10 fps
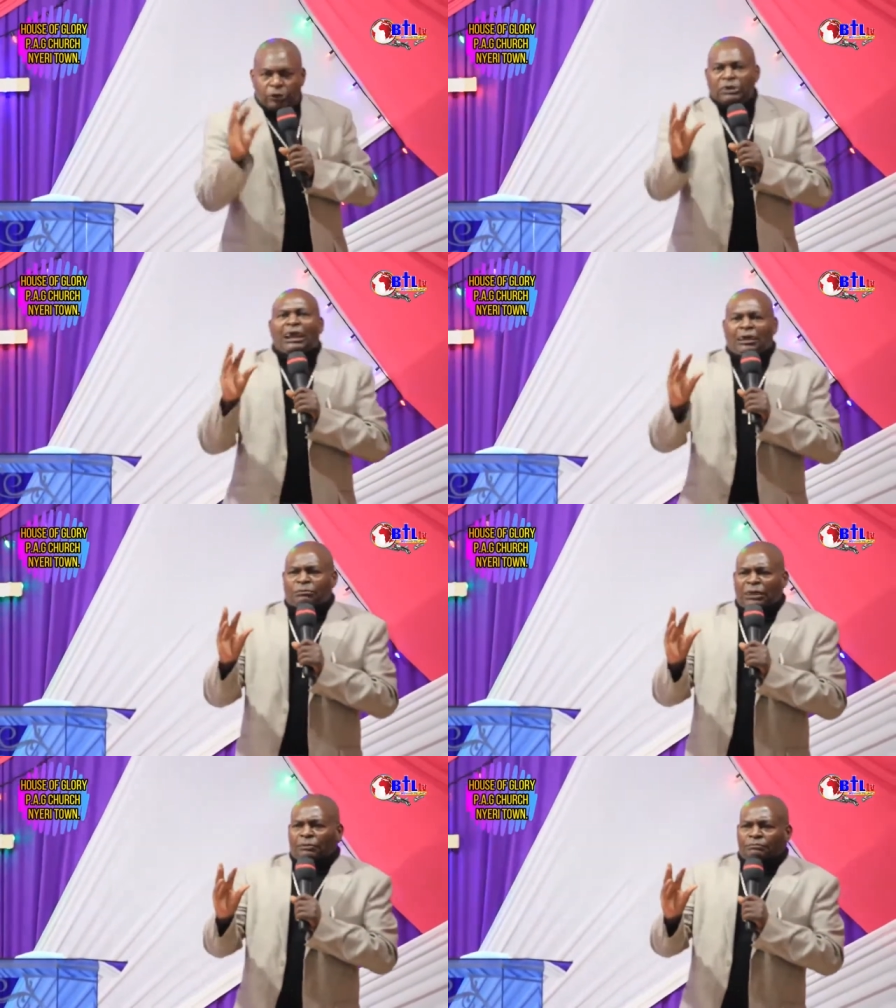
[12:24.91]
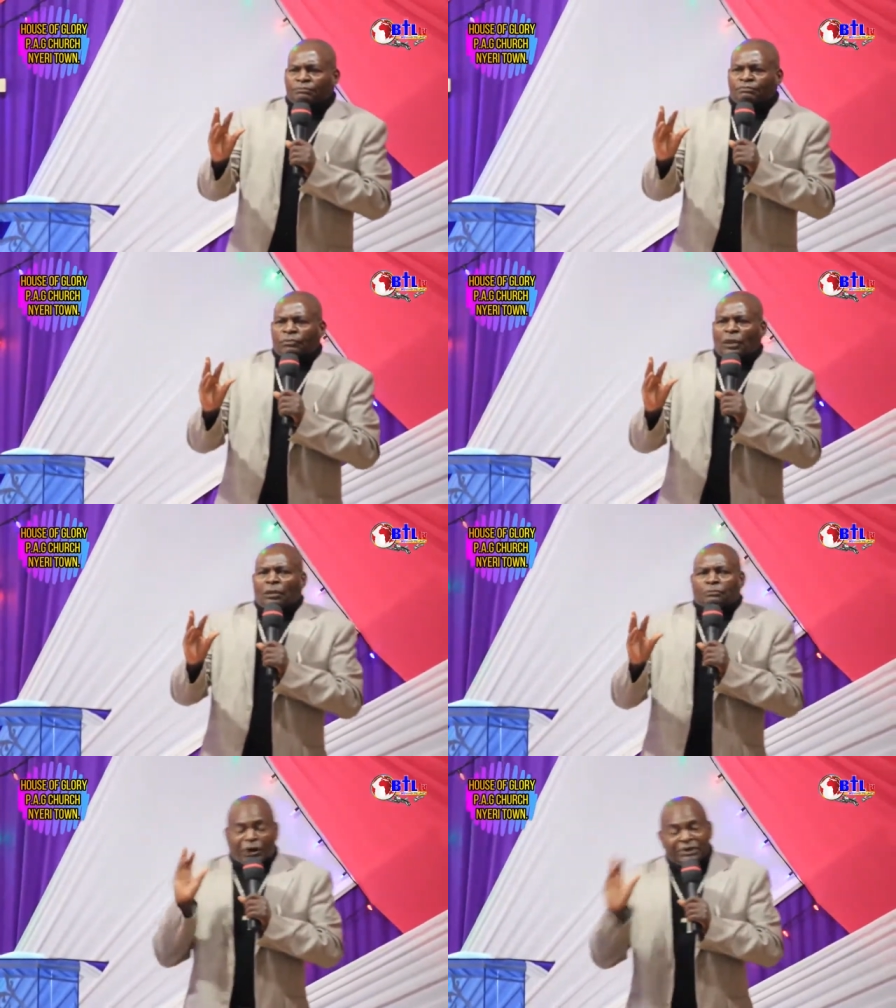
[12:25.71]
Are you hearing me?
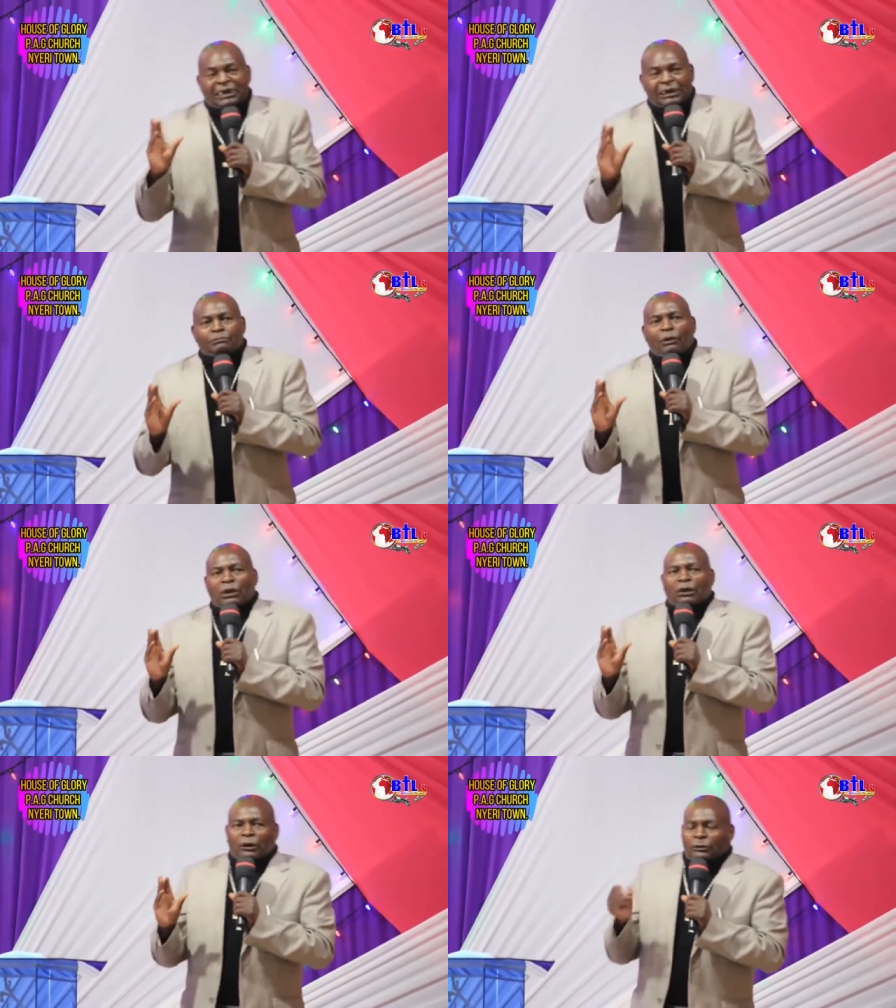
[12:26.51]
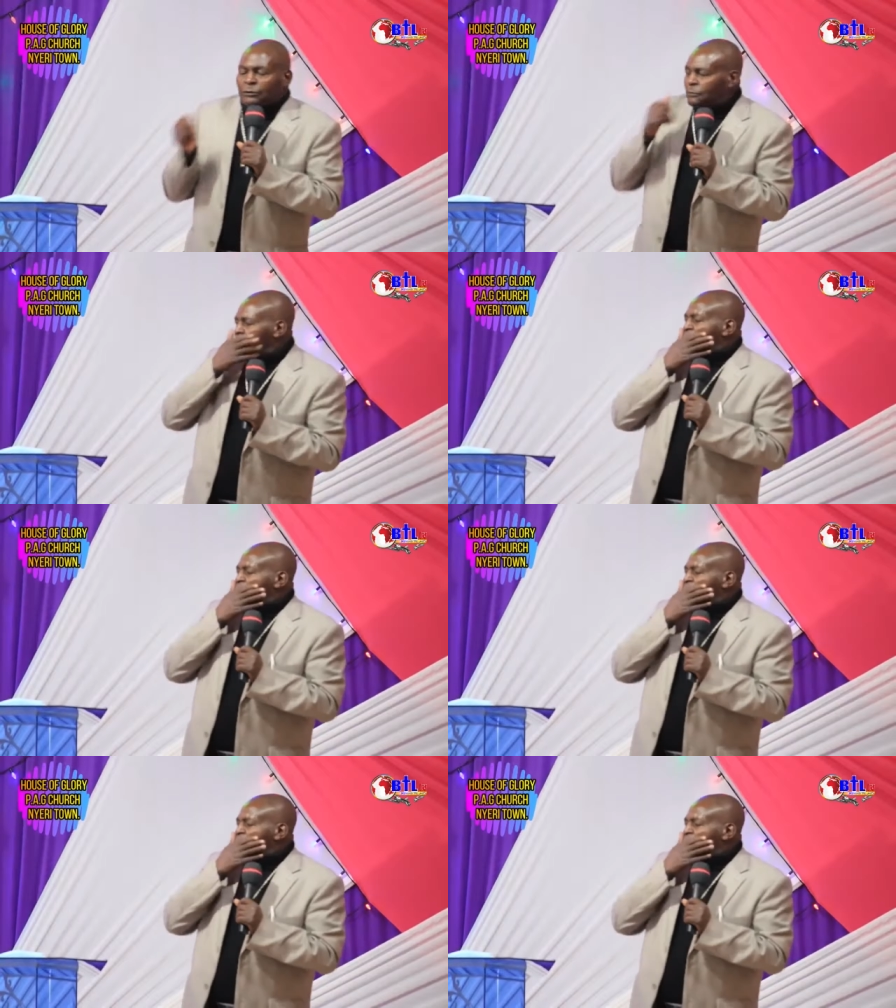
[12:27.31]
Praise the name of the Lord.